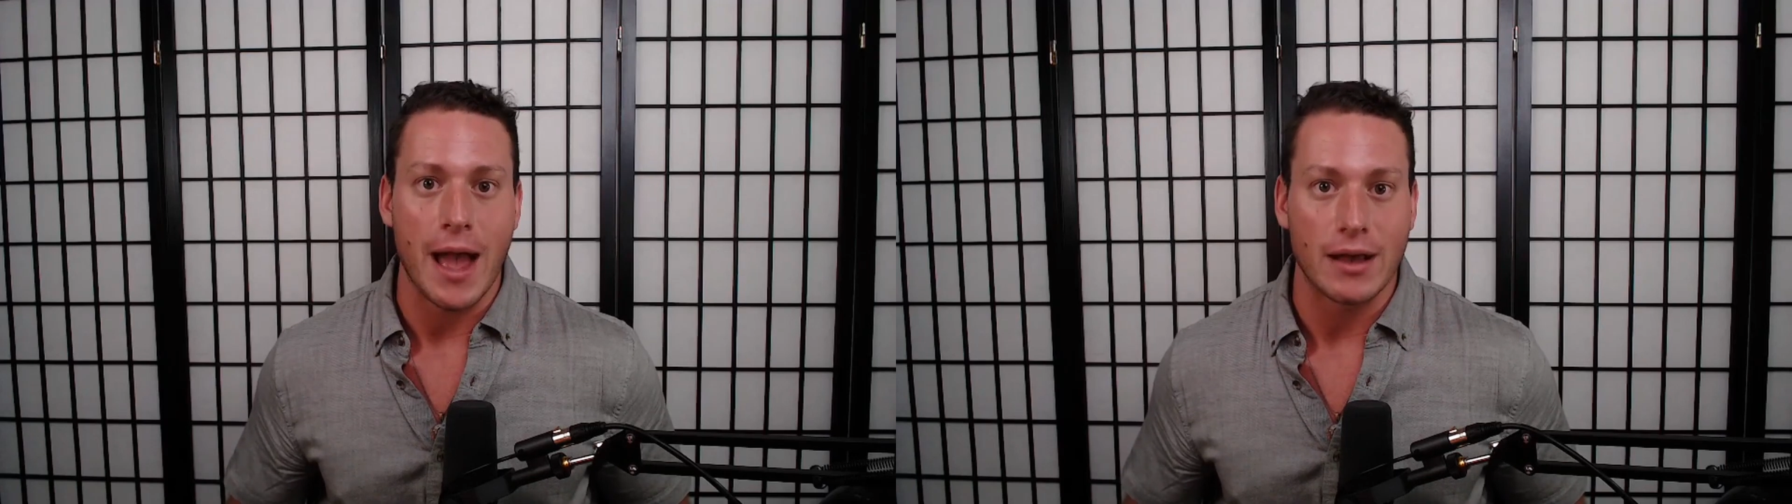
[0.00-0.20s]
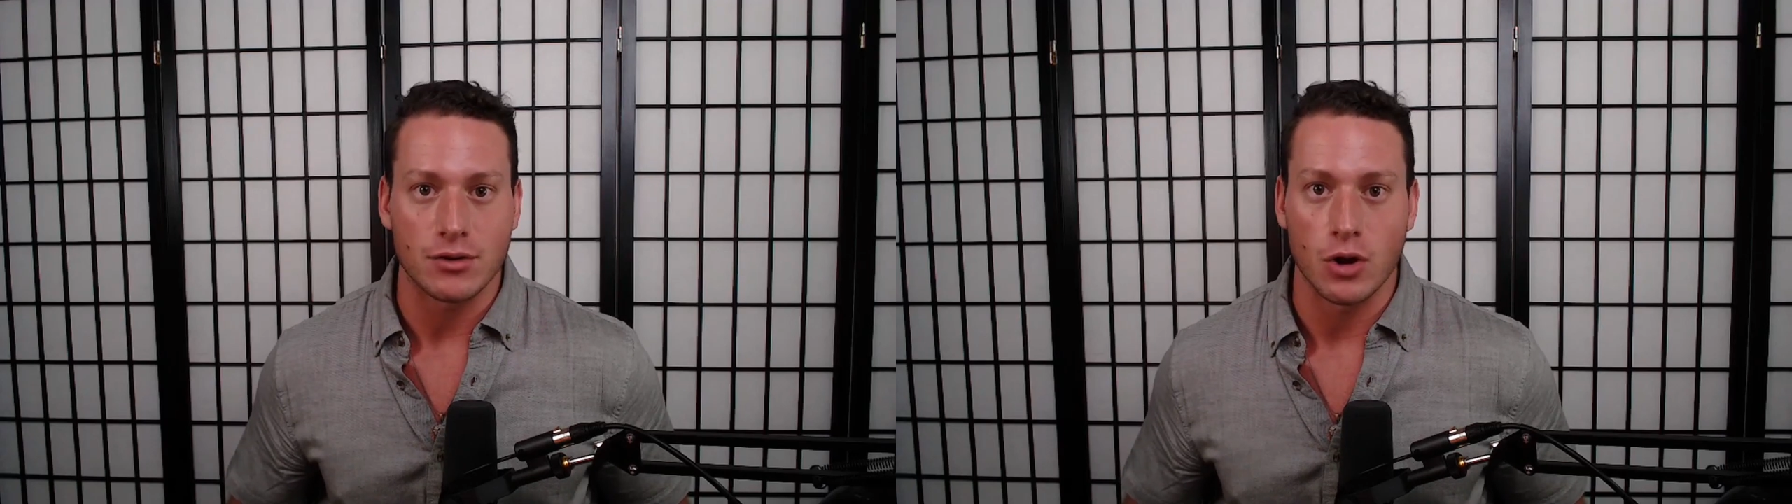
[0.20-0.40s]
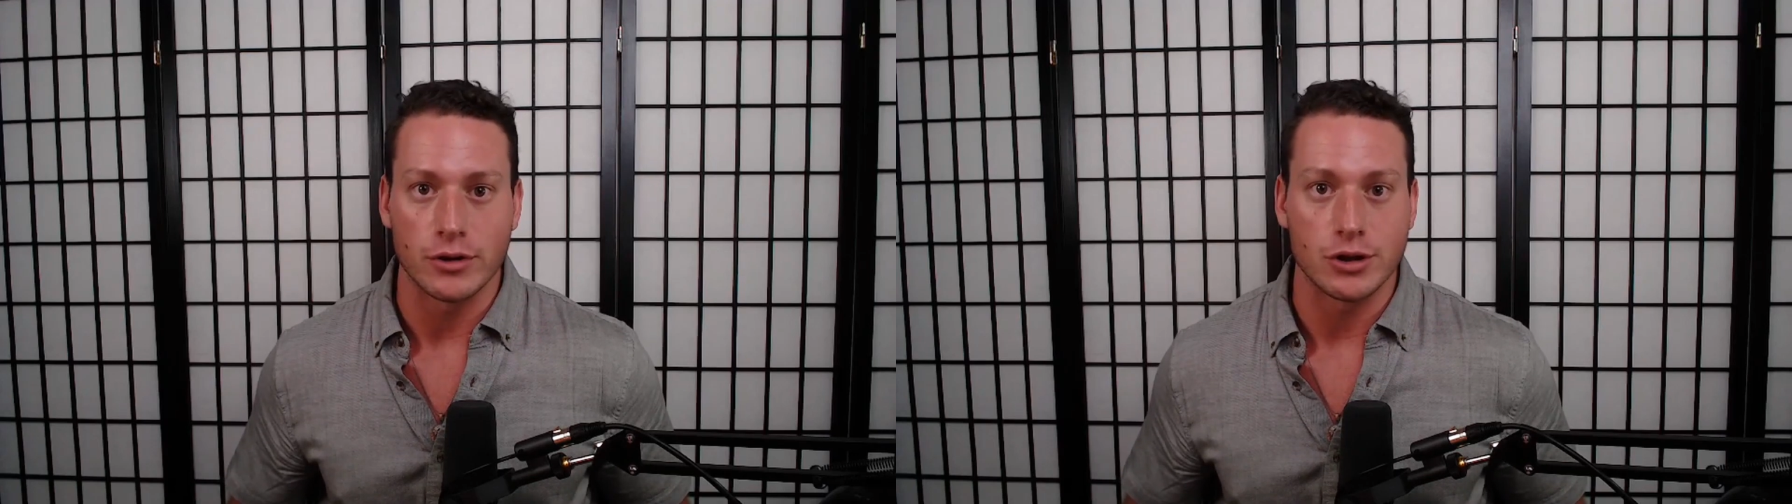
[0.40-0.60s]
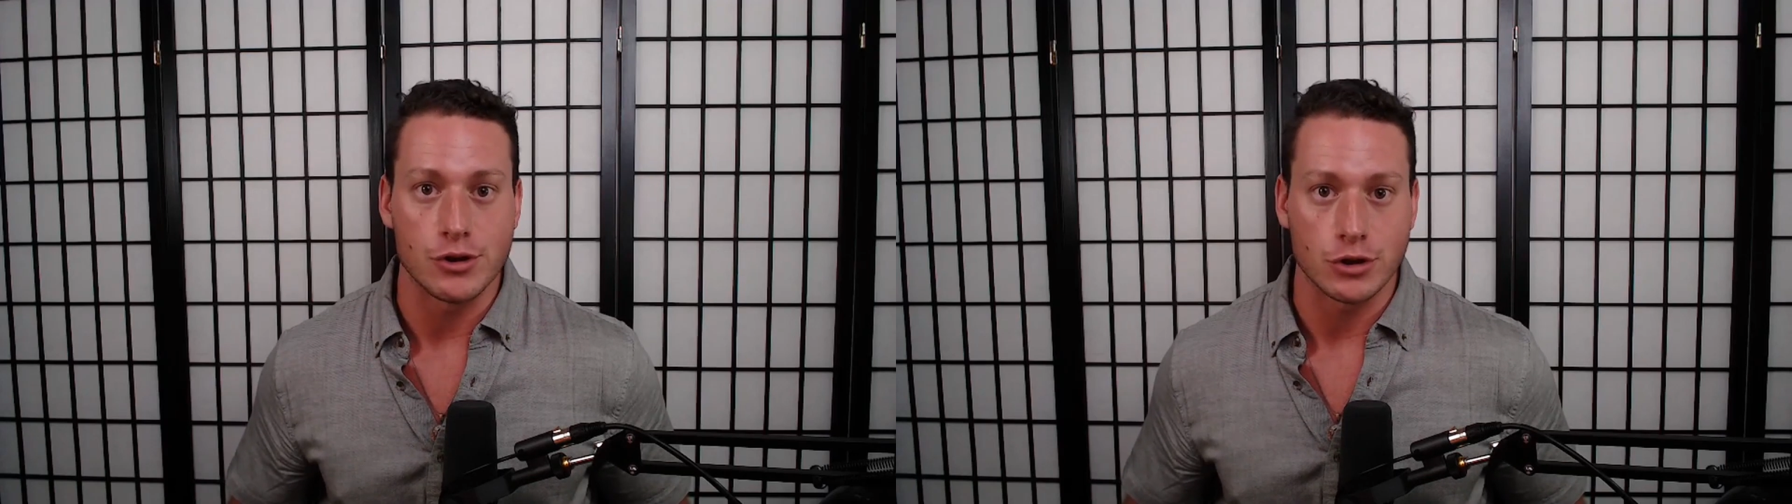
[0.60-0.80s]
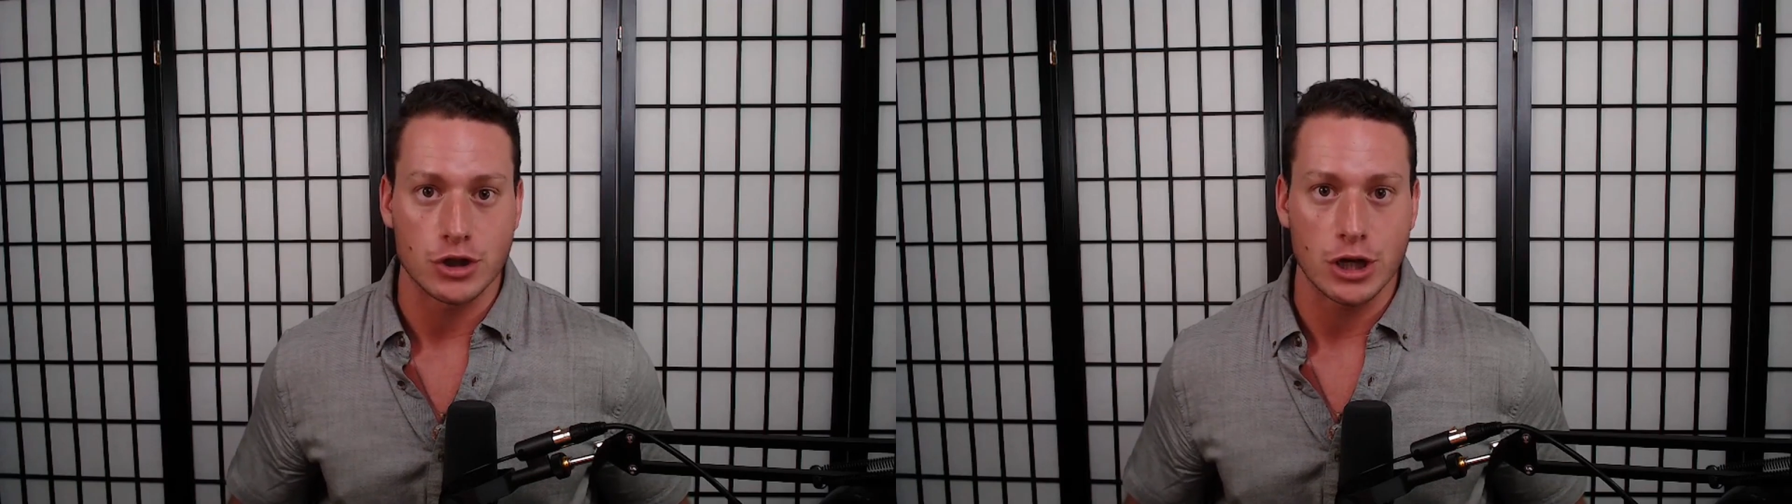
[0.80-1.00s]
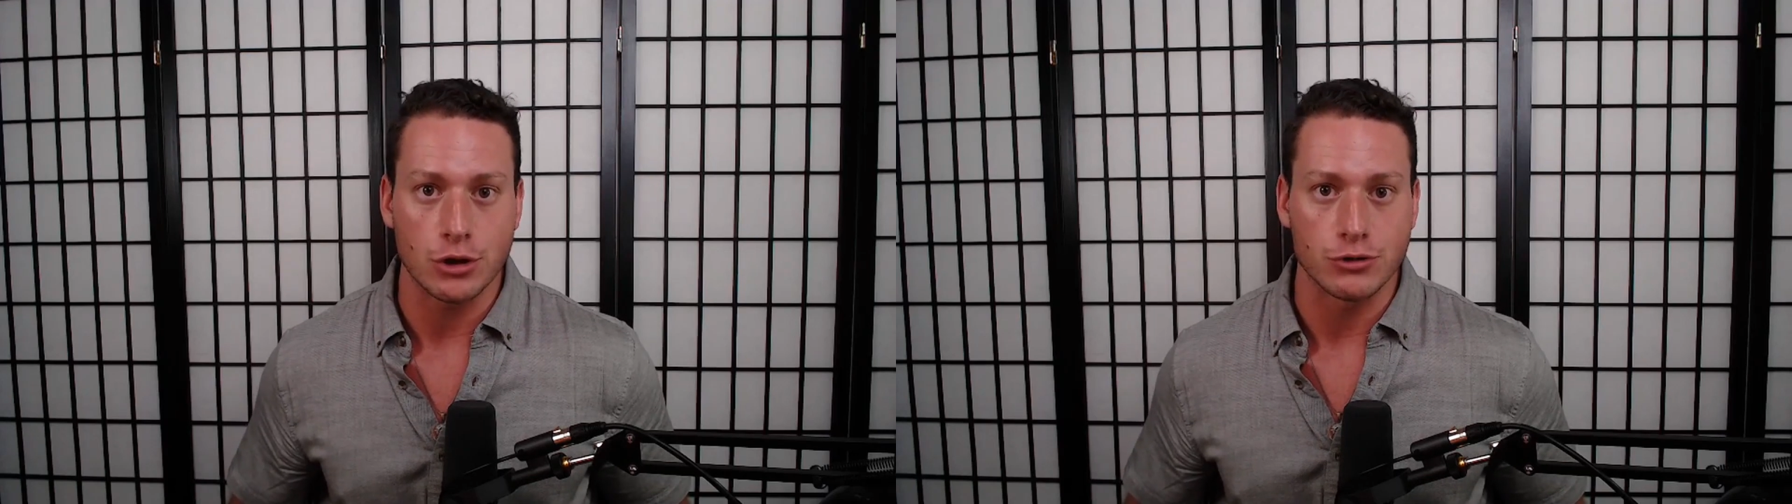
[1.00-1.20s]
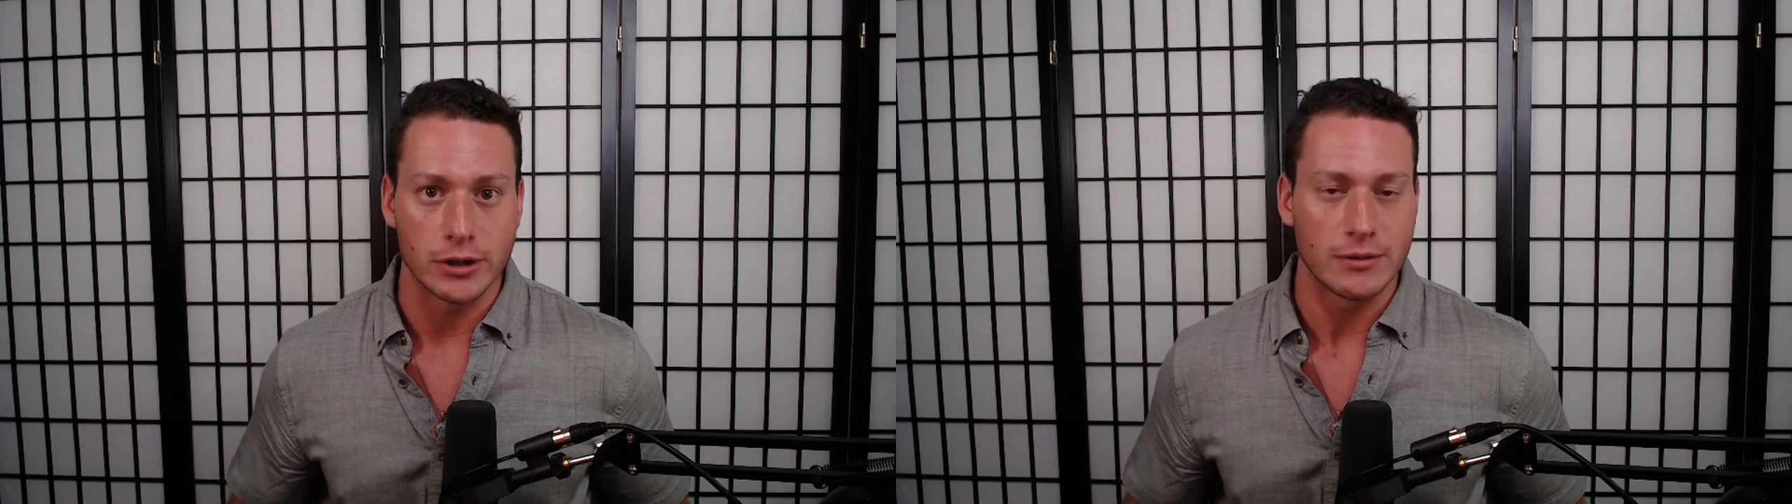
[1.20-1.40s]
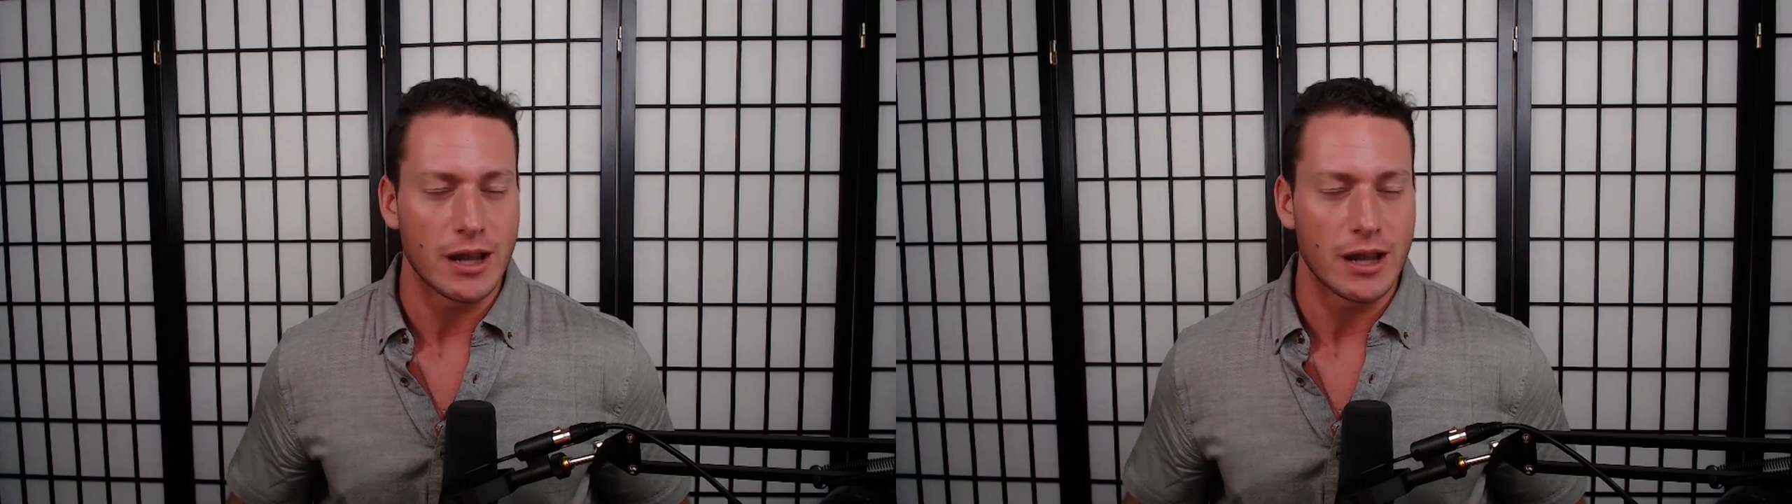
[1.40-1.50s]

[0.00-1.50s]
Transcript: passed on to your children.